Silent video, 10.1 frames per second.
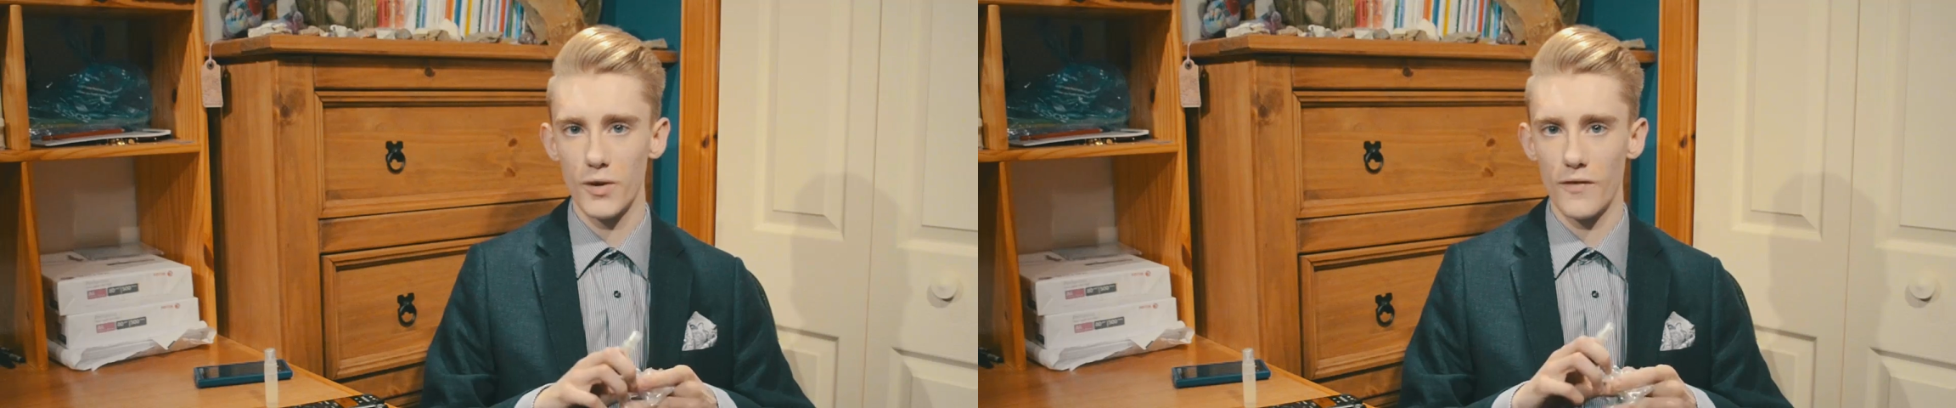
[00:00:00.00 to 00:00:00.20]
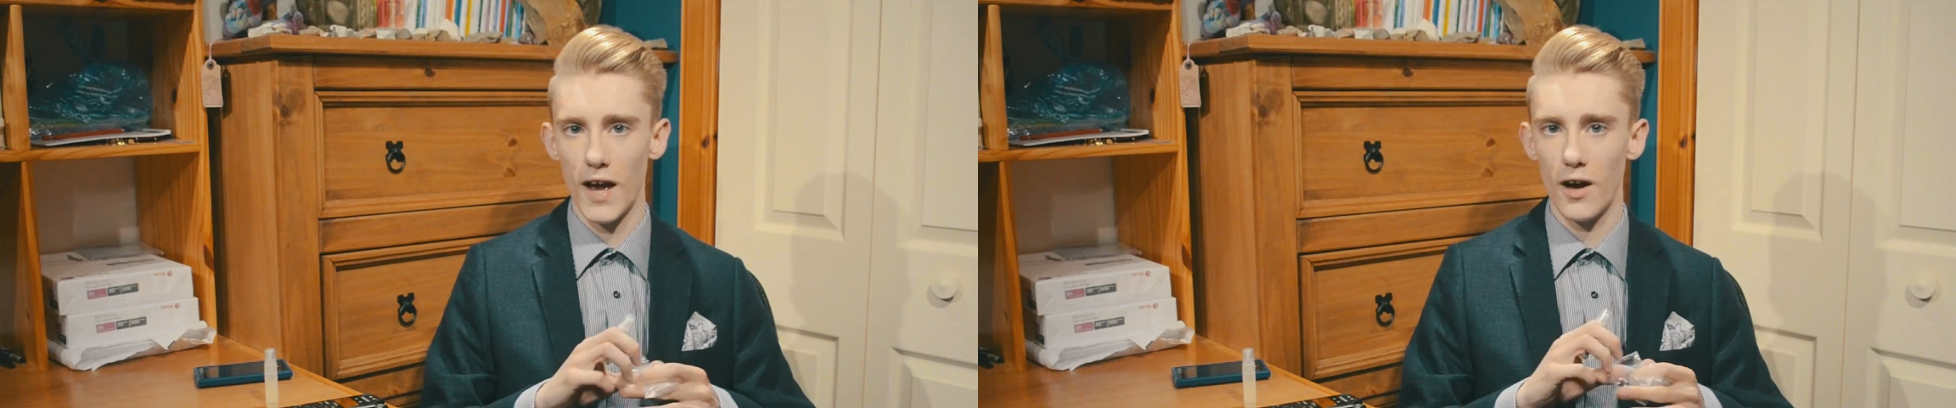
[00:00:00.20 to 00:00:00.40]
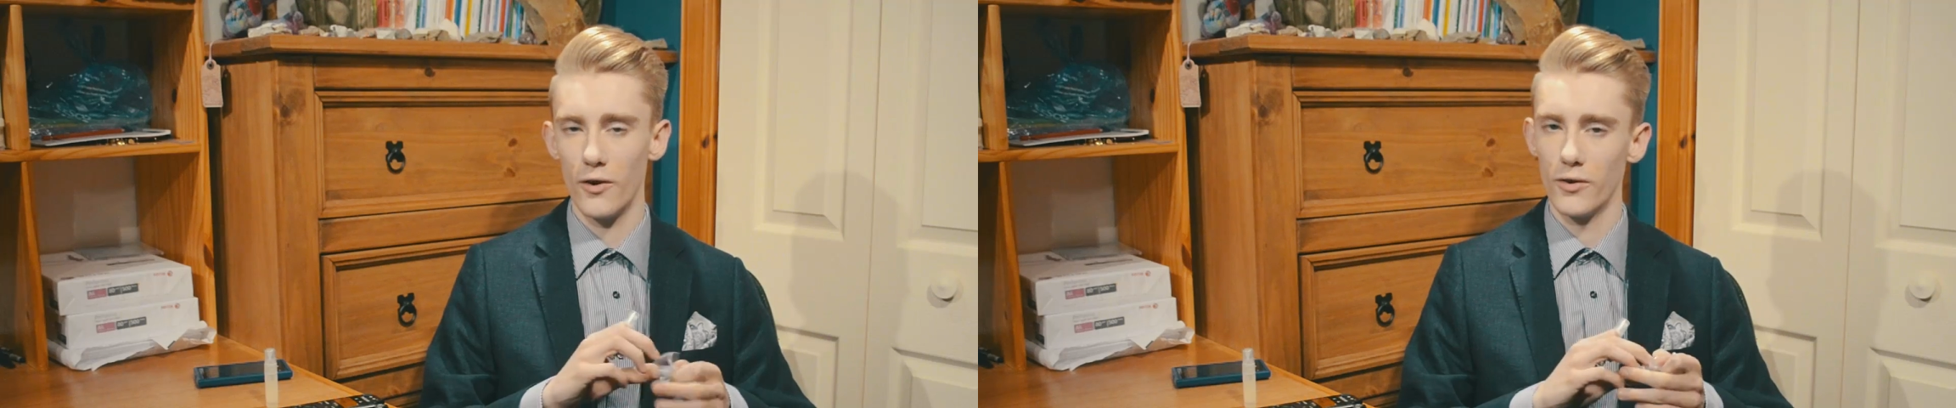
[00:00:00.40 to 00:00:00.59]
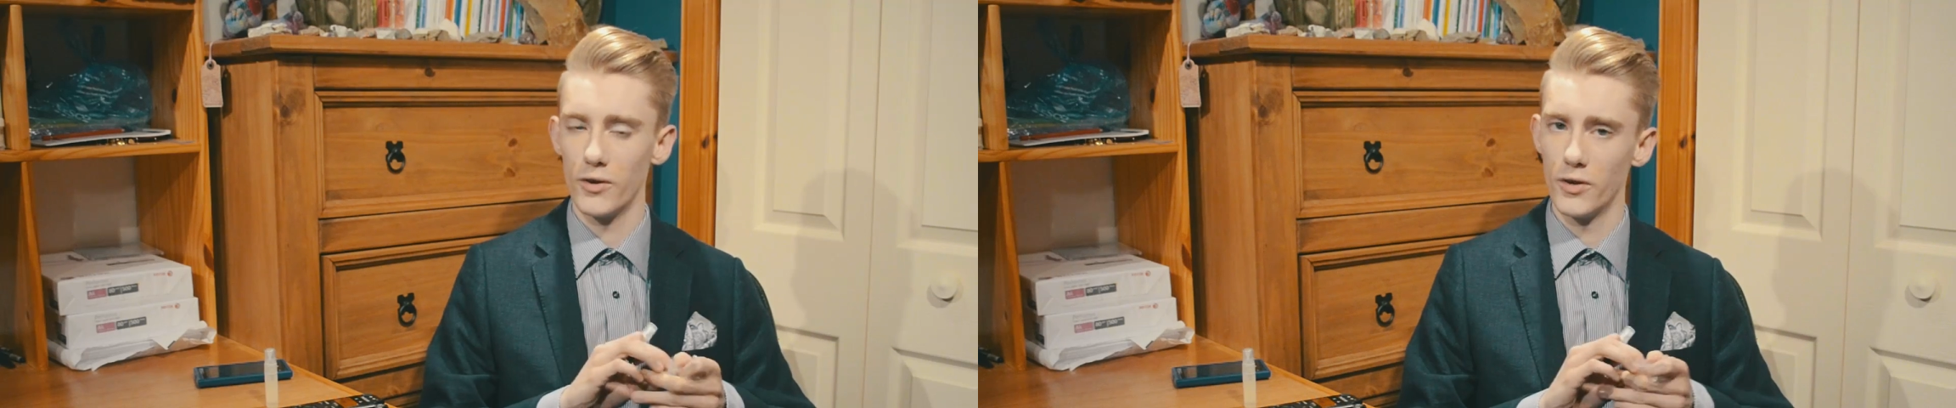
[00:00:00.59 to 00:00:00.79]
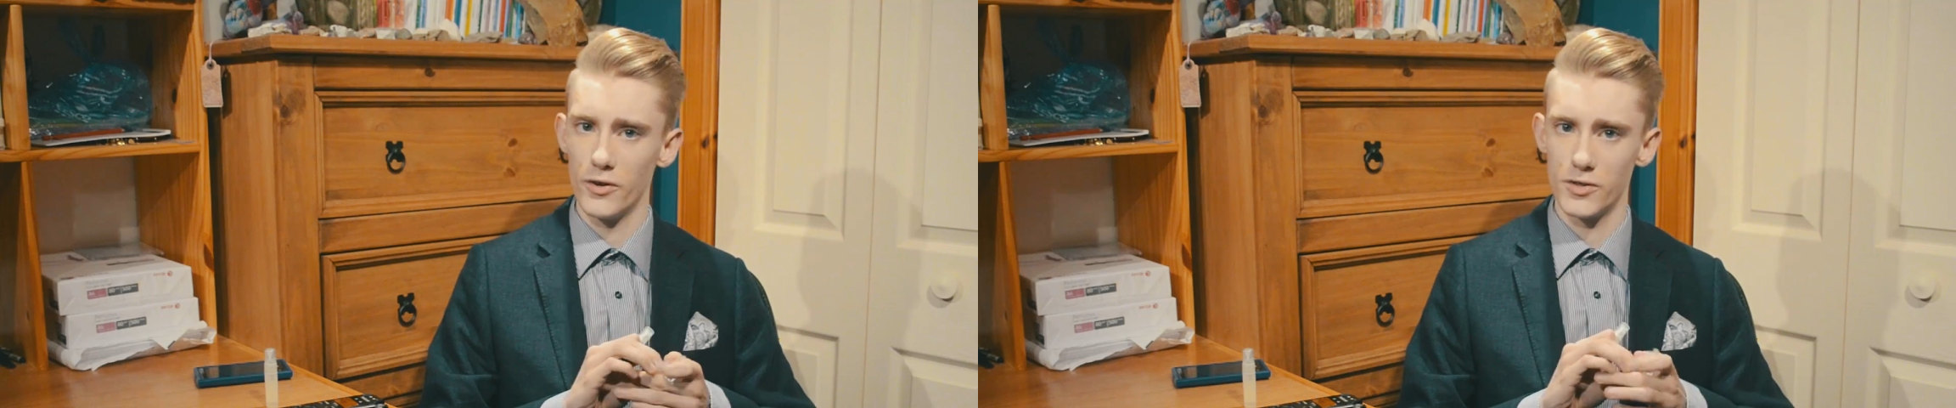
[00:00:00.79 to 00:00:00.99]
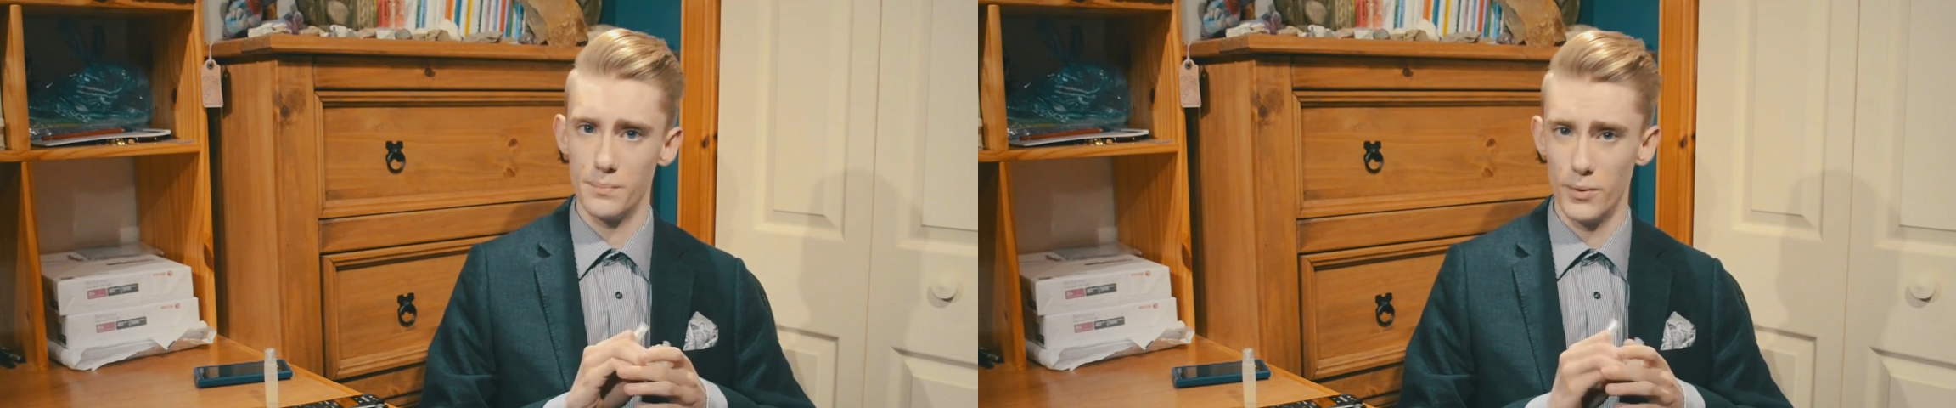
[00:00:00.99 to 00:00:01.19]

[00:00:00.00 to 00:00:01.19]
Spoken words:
with how not